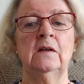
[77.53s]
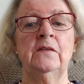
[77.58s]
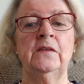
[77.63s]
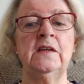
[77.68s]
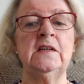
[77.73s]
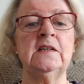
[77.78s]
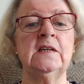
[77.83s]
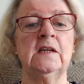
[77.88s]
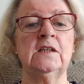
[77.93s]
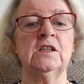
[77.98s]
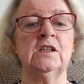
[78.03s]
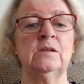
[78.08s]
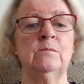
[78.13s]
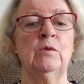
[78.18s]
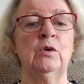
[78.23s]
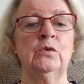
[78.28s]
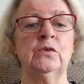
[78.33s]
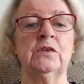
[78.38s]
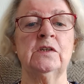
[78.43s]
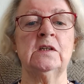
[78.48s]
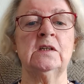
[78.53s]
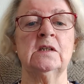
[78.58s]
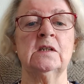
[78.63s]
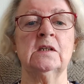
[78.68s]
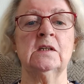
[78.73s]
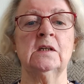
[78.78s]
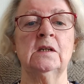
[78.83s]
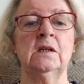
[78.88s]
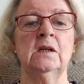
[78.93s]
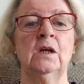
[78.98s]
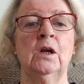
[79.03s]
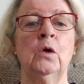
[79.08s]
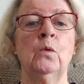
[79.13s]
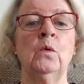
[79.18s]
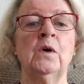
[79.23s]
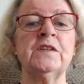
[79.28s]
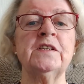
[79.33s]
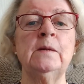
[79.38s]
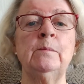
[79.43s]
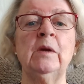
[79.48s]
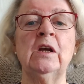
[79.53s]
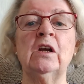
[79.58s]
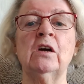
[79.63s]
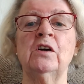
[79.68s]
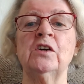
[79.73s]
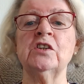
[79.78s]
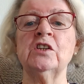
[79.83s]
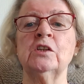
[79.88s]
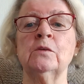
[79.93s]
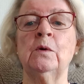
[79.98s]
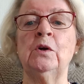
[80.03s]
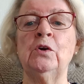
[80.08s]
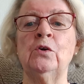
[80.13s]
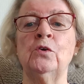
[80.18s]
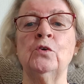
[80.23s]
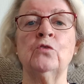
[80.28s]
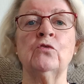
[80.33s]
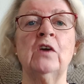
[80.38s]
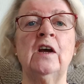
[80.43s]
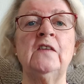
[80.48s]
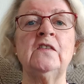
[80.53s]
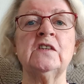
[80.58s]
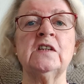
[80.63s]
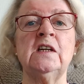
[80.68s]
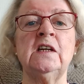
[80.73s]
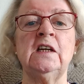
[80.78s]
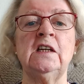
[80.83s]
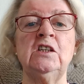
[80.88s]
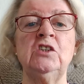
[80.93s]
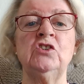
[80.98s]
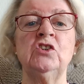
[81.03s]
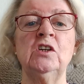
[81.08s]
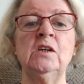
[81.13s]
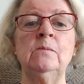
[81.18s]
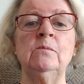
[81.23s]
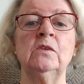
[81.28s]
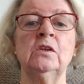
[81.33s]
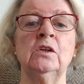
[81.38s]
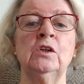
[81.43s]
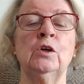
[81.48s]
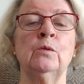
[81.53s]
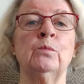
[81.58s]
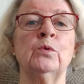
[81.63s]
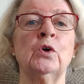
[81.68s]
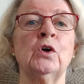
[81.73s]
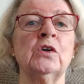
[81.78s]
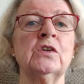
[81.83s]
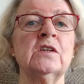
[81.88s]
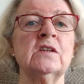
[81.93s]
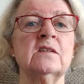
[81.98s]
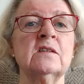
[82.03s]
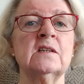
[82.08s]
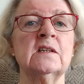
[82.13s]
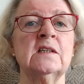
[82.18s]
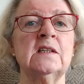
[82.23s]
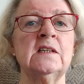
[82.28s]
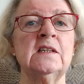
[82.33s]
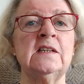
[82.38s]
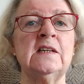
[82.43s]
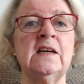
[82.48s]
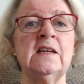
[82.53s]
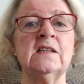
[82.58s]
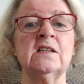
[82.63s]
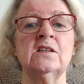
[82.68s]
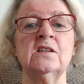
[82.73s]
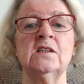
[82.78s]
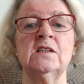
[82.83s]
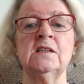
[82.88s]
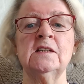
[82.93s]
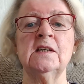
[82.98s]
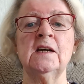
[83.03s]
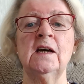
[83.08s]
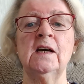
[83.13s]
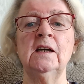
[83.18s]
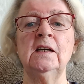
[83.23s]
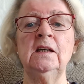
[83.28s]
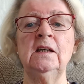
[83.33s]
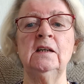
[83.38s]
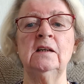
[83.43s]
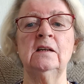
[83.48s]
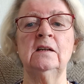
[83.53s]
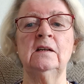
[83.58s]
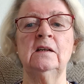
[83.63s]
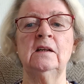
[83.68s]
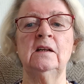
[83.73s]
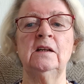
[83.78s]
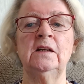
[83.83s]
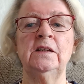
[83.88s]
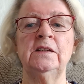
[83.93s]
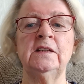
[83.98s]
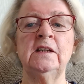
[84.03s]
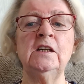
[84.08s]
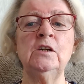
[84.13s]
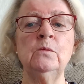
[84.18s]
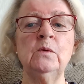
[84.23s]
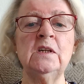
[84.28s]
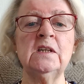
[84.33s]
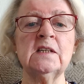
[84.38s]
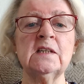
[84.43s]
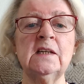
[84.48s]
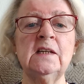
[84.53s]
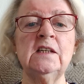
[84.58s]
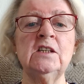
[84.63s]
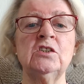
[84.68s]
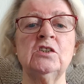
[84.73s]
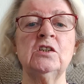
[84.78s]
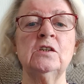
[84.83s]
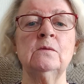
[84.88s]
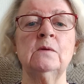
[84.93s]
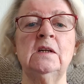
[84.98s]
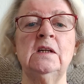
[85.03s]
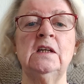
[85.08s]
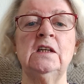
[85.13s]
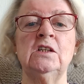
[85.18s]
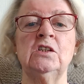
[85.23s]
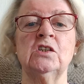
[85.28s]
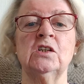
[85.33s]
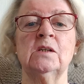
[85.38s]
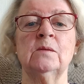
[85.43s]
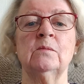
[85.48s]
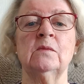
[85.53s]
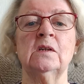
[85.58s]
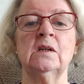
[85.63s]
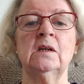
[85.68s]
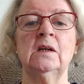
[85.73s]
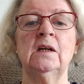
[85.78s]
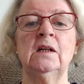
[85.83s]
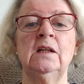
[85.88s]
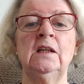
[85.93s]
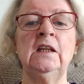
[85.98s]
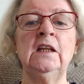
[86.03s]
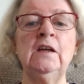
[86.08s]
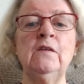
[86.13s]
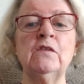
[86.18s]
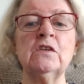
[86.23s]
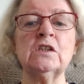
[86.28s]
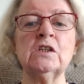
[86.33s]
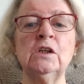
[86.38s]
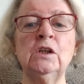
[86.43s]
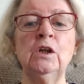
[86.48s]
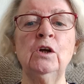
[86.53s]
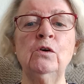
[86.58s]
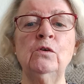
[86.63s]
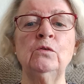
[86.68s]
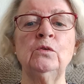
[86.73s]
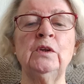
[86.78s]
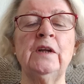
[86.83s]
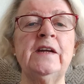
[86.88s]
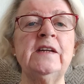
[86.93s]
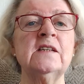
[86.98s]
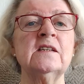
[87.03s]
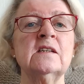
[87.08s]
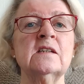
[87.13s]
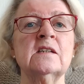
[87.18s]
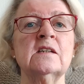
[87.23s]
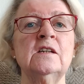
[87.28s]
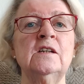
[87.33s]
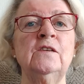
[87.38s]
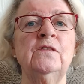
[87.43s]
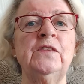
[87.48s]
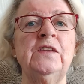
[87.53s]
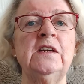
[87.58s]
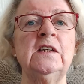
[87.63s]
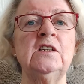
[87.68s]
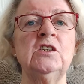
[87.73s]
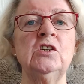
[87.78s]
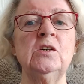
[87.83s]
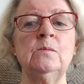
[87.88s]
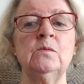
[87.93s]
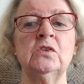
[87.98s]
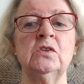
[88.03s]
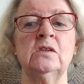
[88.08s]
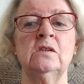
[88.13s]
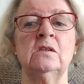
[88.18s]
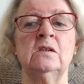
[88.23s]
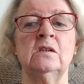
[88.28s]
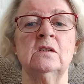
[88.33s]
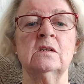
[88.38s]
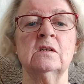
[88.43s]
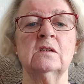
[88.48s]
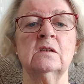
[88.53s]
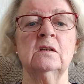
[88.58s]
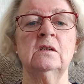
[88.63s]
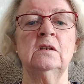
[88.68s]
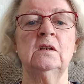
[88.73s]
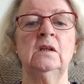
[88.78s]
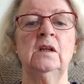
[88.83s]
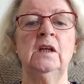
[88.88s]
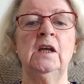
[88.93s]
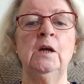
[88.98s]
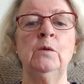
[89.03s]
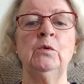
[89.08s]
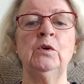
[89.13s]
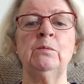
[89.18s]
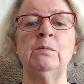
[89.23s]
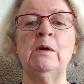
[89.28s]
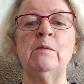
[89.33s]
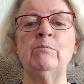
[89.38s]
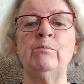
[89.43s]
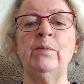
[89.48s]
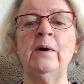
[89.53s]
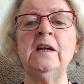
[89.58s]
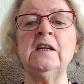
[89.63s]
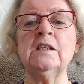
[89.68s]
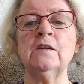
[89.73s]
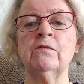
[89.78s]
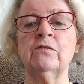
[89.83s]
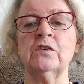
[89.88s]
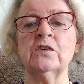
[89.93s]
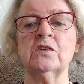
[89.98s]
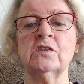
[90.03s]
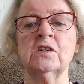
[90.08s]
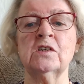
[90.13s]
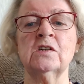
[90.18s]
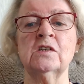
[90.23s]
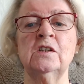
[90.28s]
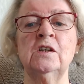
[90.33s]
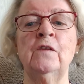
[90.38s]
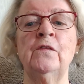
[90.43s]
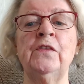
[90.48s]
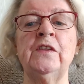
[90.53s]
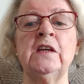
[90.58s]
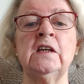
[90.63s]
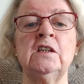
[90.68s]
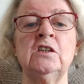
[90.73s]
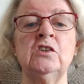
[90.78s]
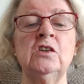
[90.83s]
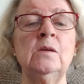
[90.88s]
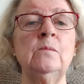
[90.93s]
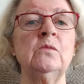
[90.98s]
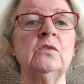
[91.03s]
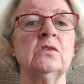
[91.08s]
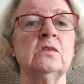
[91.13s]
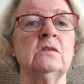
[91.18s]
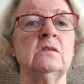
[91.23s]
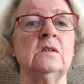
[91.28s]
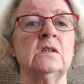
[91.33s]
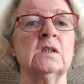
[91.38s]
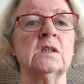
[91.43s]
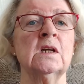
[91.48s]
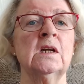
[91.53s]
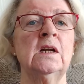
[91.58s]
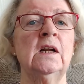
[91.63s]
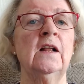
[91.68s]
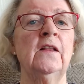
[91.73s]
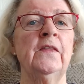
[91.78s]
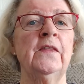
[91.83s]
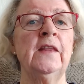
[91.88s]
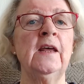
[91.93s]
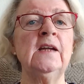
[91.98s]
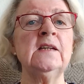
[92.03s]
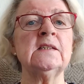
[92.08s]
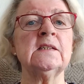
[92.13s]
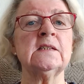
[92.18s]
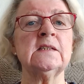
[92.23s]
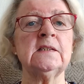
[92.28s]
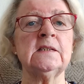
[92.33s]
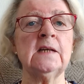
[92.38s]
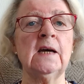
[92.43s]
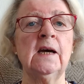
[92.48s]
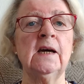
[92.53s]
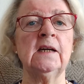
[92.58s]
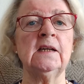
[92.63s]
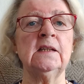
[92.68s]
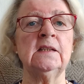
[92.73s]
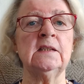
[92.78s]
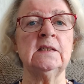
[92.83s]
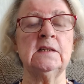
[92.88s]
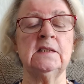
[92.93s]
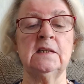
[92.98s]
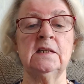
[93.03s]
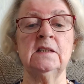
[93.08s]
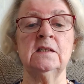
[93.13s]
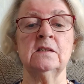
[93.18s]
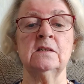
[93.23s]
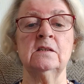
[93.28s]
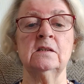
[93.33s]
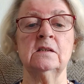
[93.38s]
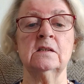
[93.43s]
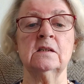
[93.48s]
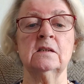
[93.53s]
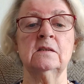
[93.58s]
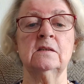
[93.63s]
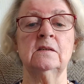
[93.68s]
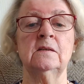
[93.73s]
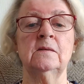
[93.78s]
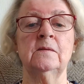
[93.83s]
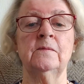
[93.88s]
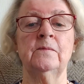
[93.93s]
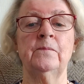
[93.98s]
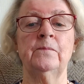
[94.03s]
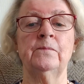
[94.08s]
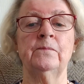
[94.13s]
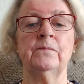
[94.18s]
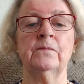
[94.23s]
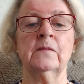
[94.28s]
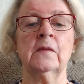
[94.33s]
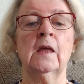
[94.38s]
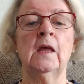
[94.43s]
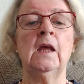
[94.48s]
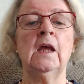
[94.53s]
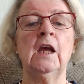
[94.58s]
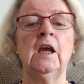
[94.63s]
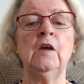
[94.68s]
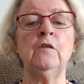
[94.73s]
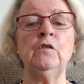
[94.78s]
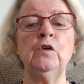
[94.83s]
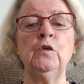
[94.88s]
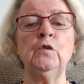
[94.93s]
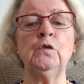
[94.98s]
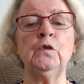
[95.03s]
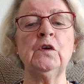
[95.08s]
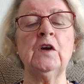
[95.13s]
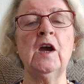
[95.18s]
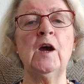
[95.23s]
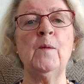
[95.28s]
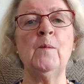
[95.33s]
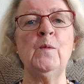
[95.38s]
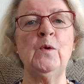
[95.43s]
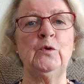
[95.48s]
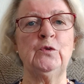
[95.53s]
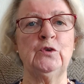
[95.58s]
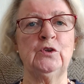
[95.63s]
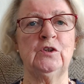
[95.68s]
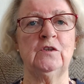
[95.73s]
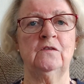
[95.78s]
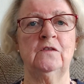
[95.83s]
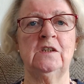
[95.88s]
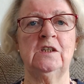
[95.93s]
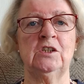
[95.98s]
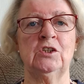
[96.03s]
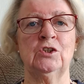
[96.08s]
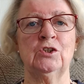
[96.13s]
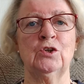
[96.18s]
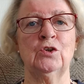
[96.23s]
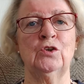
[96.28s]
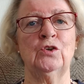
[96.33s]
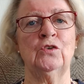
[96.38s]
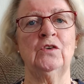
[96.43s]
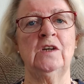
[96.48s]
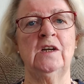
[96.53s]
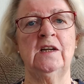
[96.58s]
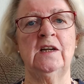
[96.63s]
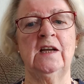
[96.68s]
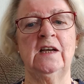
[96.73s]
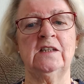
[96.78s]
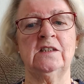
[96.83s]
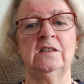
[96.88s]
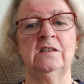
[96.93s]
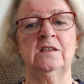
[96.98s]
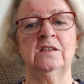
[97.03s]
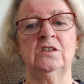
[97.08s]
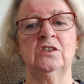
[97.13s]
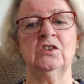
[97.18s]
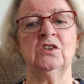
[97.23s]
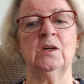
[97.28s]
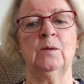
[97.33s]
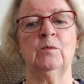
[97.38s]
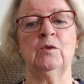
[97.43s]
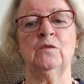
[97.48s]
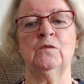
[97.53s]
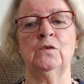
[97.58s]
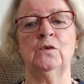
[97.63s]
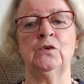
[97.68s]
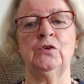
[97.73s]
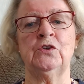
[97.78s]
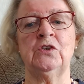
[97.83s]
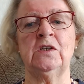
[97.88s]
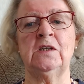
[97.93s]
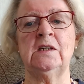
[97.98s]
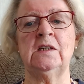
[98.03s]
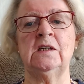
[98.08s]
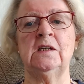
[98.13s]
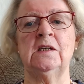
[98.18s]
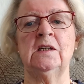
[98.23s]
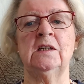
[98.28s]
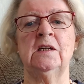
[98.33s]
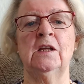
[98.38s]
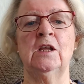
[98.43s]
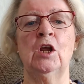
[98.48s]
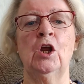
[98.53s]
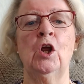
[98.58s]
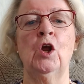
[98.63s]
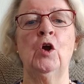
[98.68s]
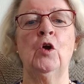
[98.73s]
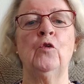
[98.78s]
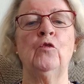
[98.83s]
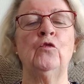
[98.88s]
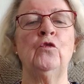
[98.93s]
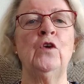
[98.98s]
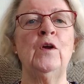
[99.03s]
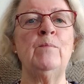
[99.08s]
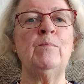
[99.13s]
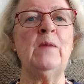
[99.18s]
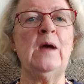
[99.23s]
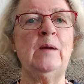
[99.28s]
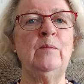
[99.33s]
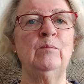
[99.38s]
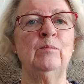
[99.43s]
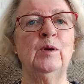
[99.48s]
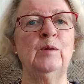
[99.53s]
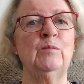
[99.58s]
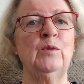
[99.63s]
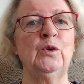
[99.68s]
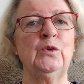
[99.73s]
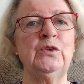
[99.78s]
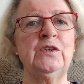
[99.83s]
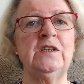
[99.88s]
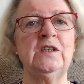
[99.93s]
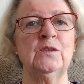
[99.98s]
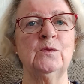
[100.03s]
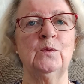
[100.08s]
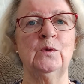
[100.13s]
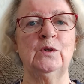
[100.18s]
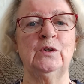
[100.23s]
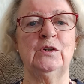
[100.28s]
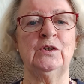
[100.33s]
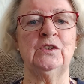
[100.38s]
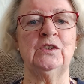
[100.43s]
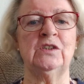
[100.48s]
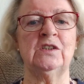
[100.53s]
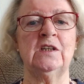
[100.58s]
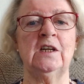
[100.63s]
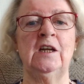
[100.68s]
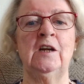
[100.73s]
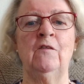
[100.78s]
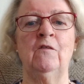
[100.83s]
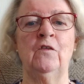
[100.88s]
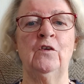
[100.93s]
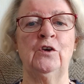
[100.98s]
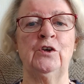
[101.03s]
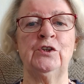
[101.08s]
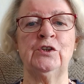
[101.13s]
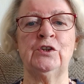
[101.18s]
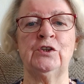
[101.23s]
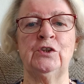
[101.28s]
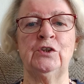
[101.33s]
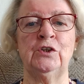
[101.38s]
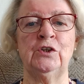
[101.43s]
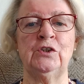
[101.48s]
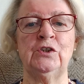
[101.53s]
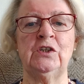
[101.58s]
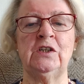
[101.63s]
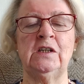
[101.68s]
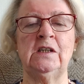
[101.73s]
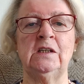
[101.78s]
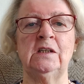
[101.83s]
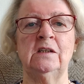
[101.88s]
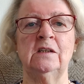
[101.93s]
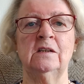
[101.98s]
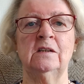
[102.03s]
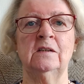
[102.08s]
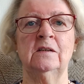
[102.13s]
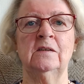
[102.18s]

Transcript: They said to Moses, Was it because there were no graves in Egypt that you brought us to the desert to die? Didn't we say to you in Egypt, Leave us alone, let us serve the Egyptians? It would have been better for us to serve the Egyptians than to die in the desert. If you forget most of this story in Exodus chapter 14, remember Moses' words in verse 13.